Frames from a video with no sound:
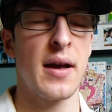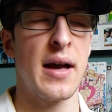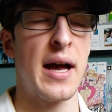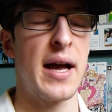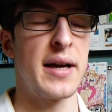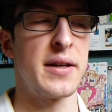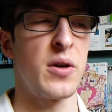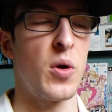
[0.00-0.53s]

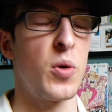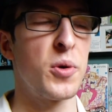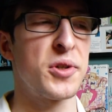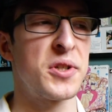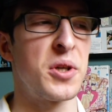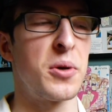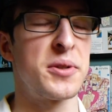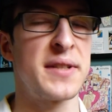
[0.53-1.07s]
and
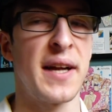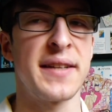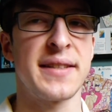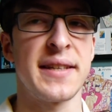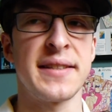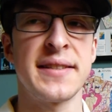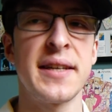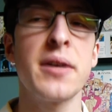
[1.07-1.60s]
also Steins
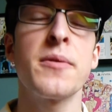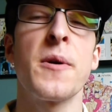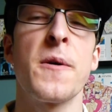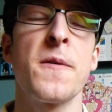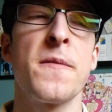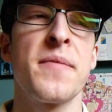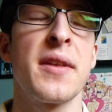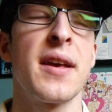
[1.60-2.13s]

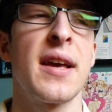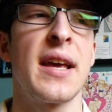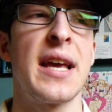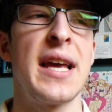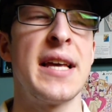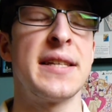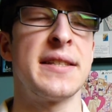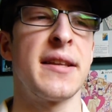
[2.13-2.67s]
0
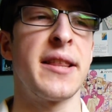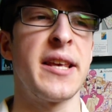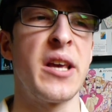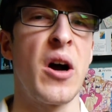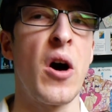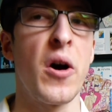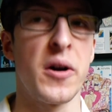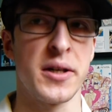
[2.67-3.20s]
is
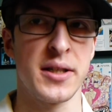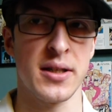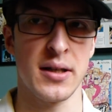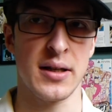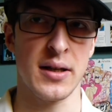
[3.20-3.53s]
the art.